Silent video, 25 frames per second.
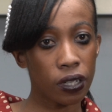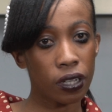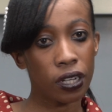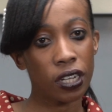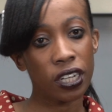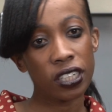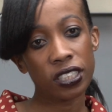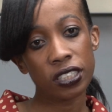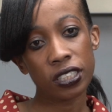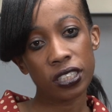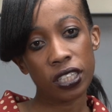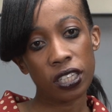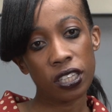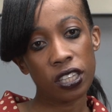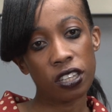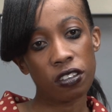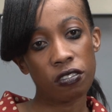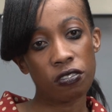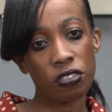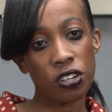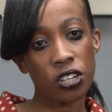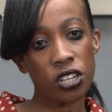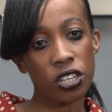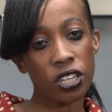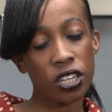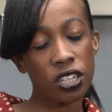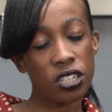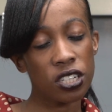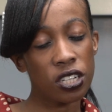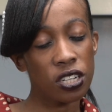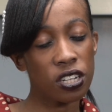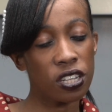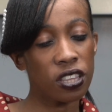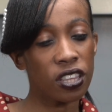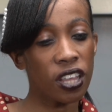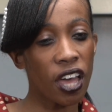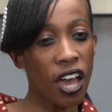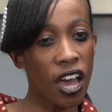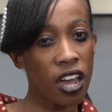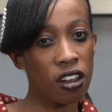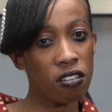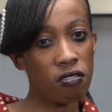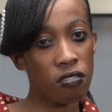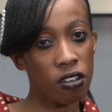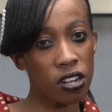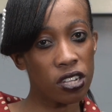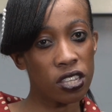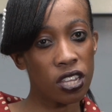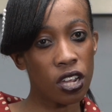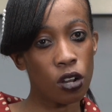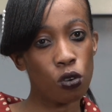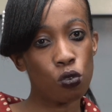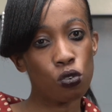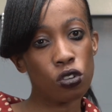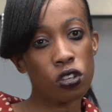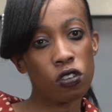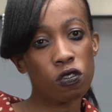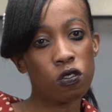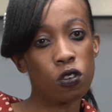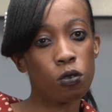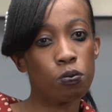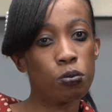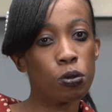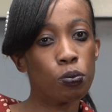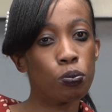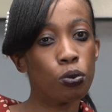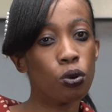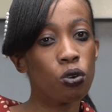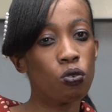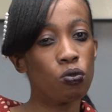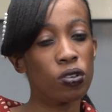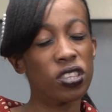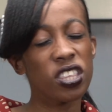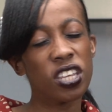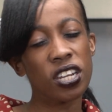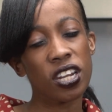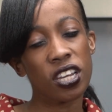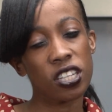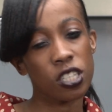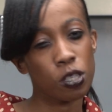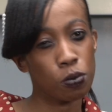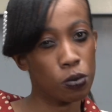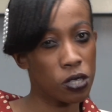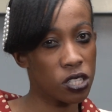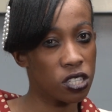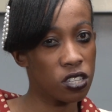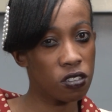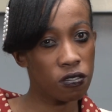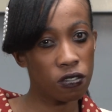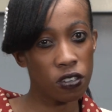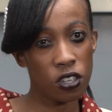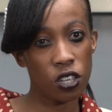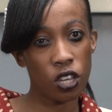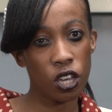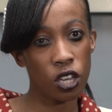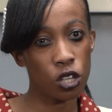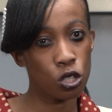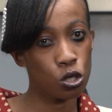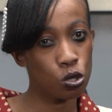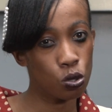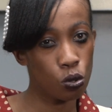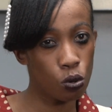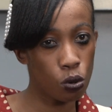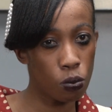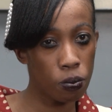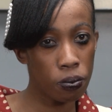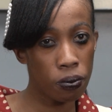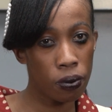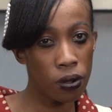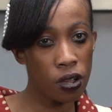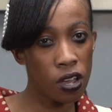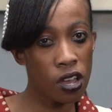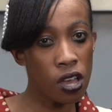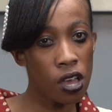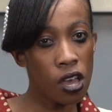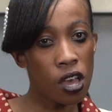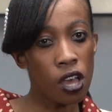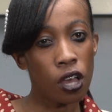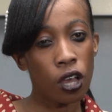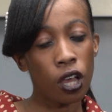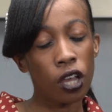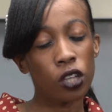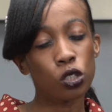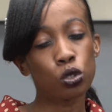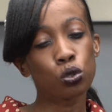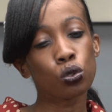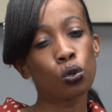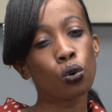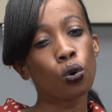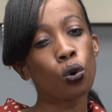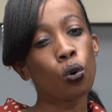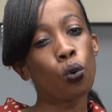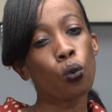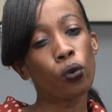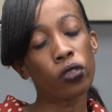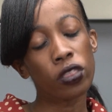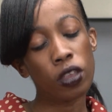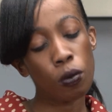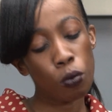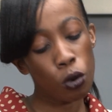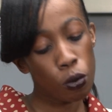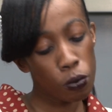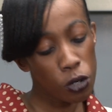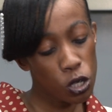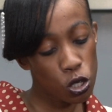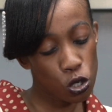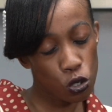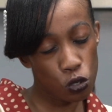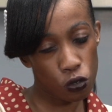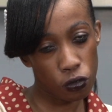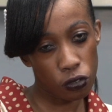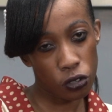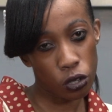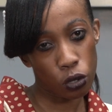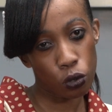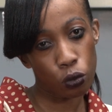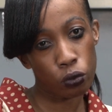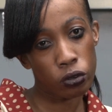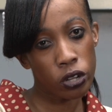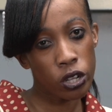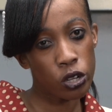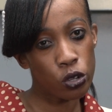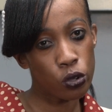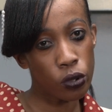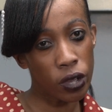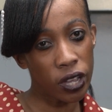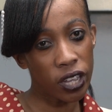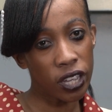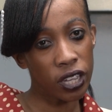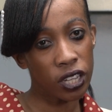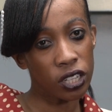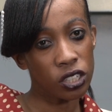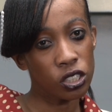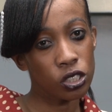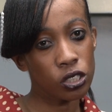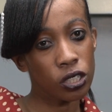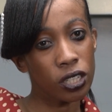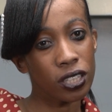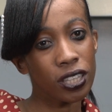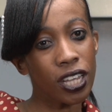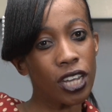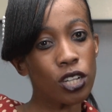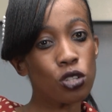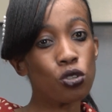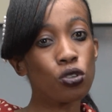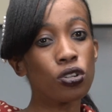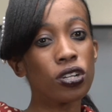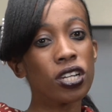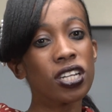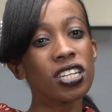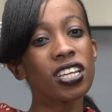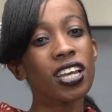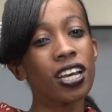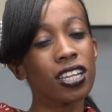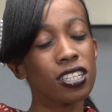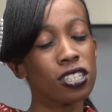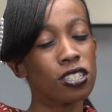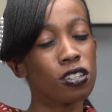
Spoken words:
let's say they've indicated in the advert they're looking for people within a specific age group. So the moment you've included your age, that already has